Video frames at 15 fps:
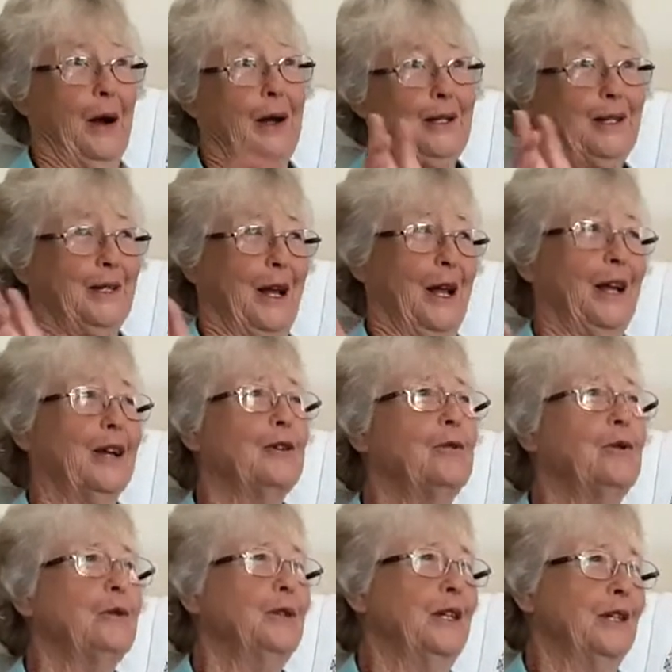say
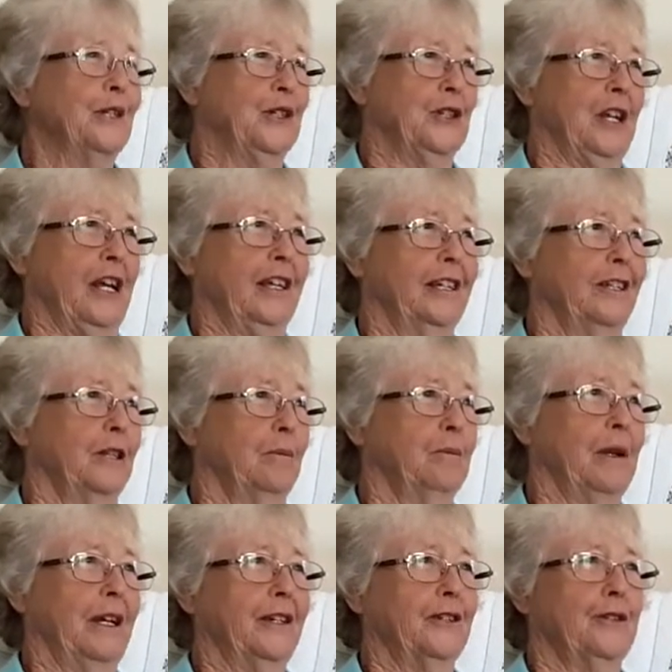quilting has taken the
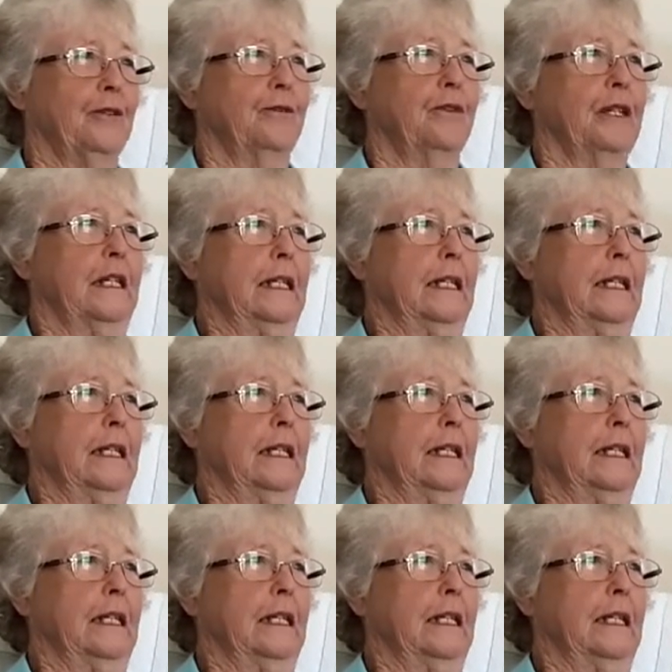place of